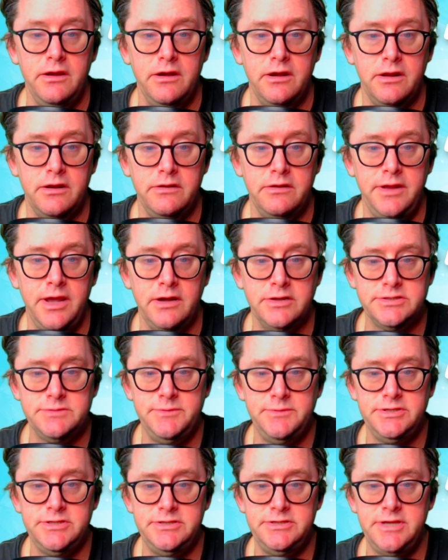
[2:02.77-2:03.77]

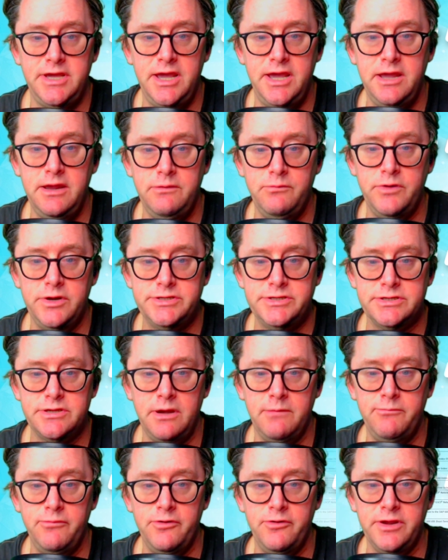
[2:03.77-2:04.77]
announcement today, which
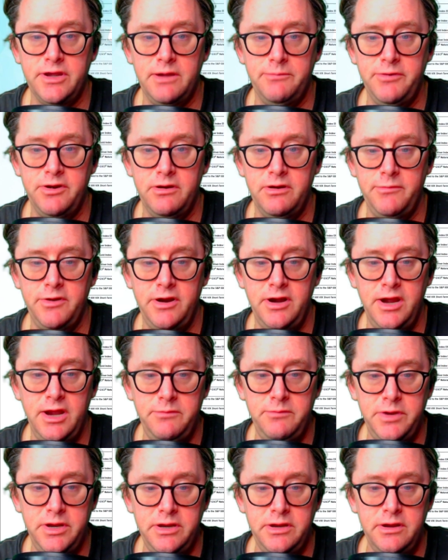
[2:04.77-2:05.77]
I'm putting up here
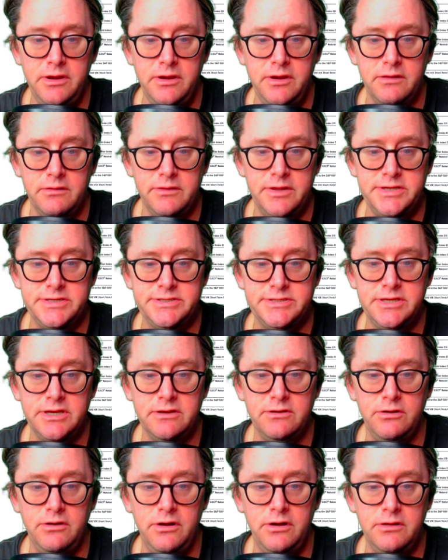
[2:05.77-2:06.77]
behind me,
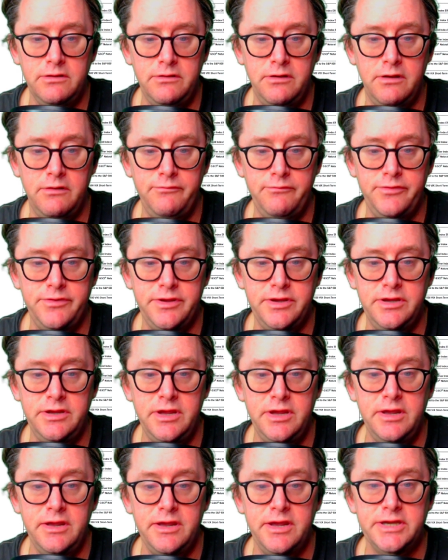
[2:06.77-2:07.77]
listing all of
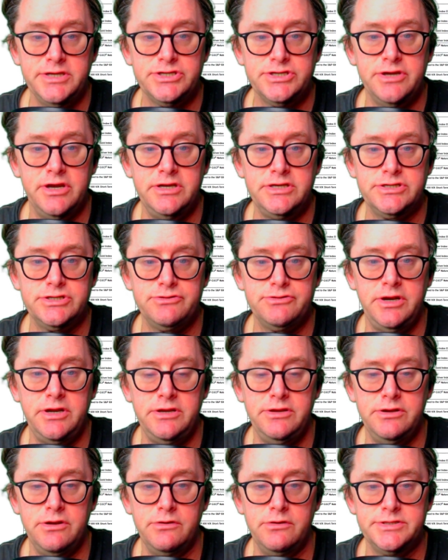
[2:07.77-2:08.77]
the
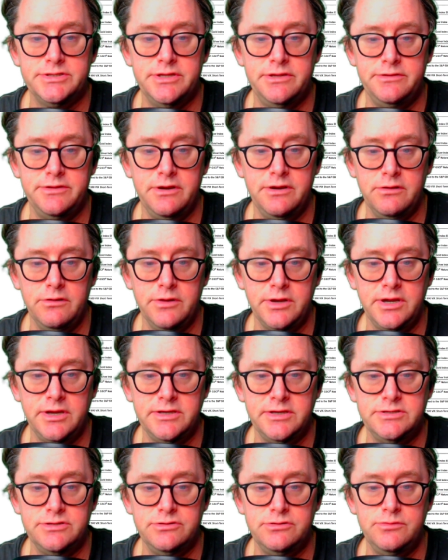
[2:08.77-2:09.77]
exchange-traded notes that they're
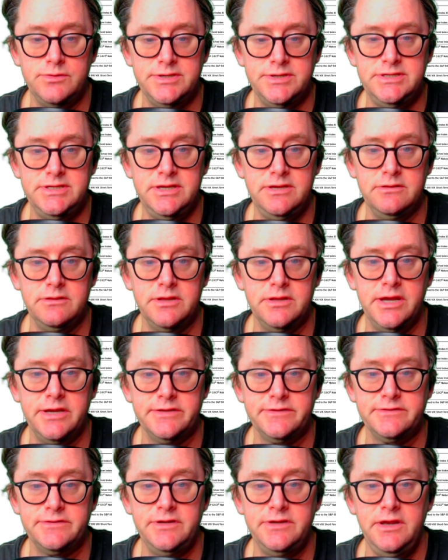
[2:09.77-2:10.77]
looking to
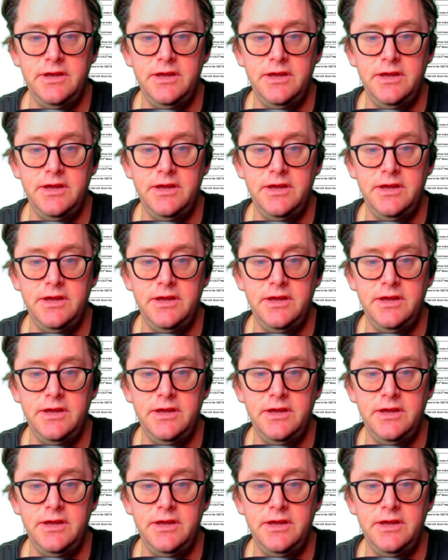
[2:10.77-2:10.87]
delist.